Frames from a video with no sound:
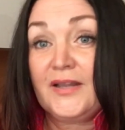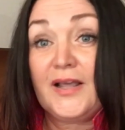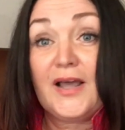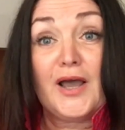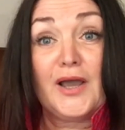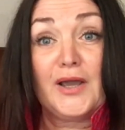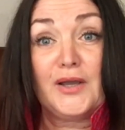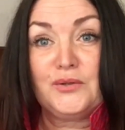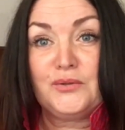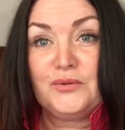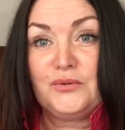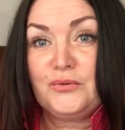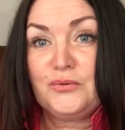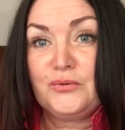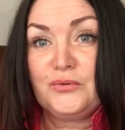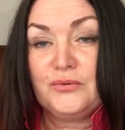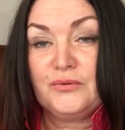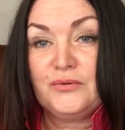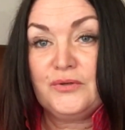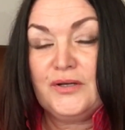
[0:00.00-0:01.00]
I
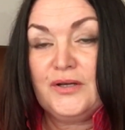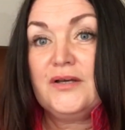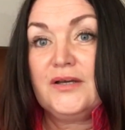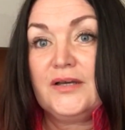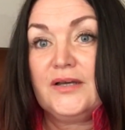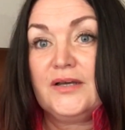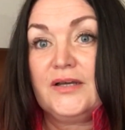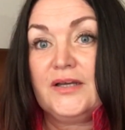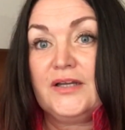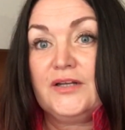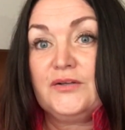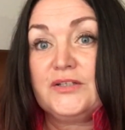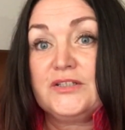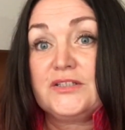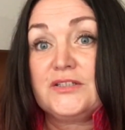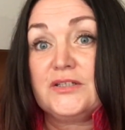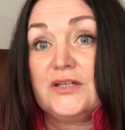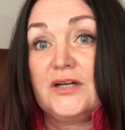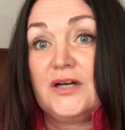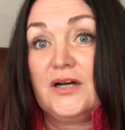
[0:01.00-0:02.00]
knew it
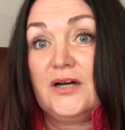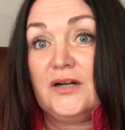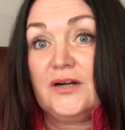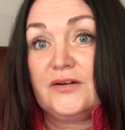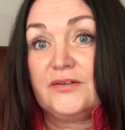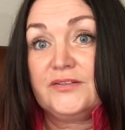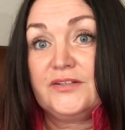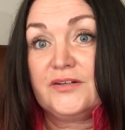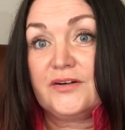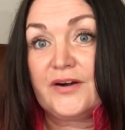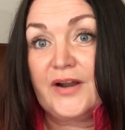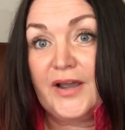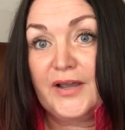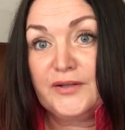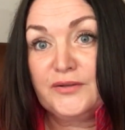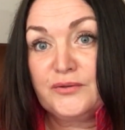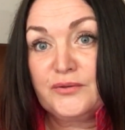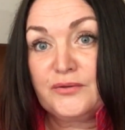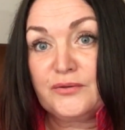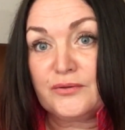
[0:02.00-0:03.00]
is the
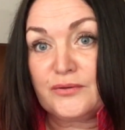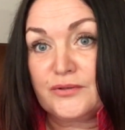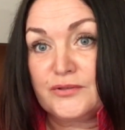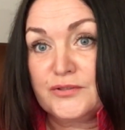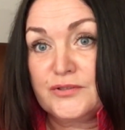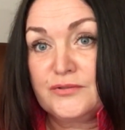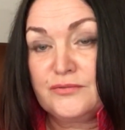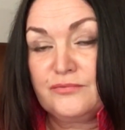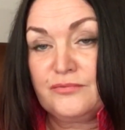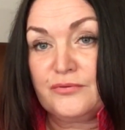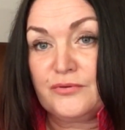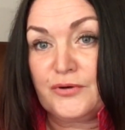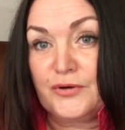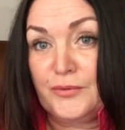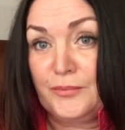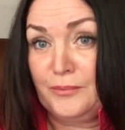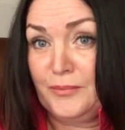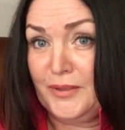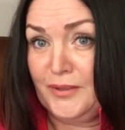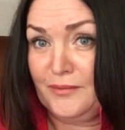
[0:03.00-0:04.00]
right course
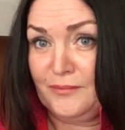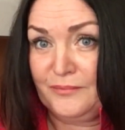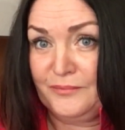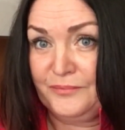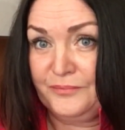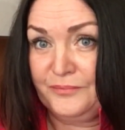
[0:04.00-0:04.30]
for me.